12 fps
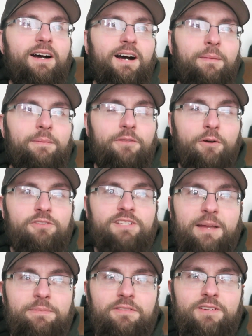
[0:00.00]
Um, those
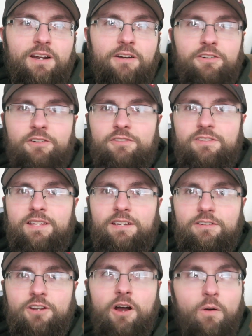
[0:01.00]
types of characters
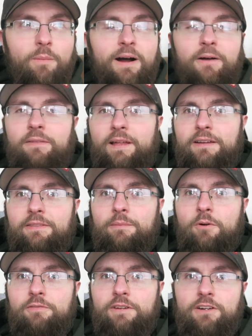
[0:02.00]
that know about like the
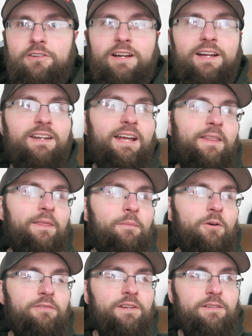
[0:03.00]
Morphin grid and the
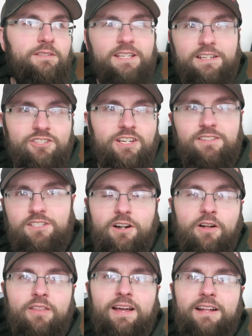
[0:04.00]
Morphin teachings and
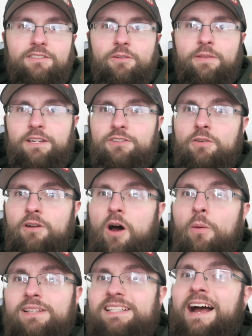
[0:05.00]
all that. So they don't
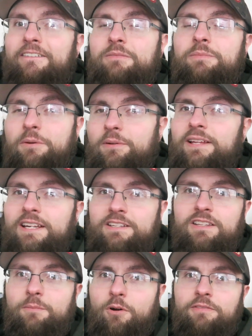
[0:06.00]
always have to be related
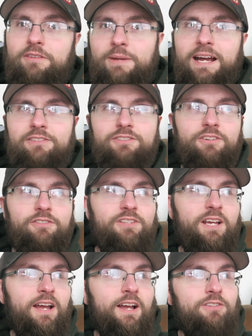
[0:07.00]
to the Morphin Masters.
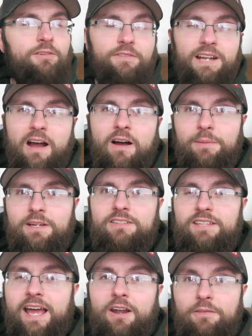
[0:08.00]
So for now, I'm going to
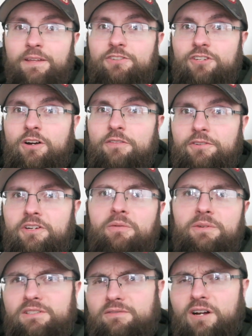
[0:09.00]
say I don't think Jungle Fury
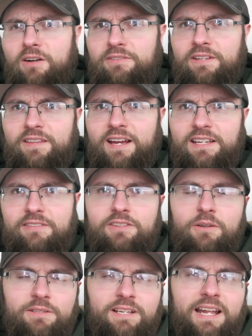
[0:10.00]
was involved in that,
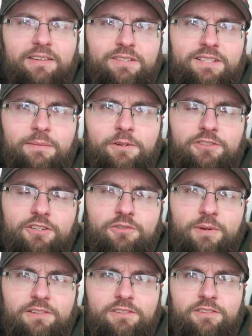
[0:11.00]
even though it's kind of a similar
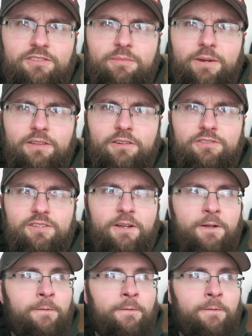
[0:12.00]
situation to some others.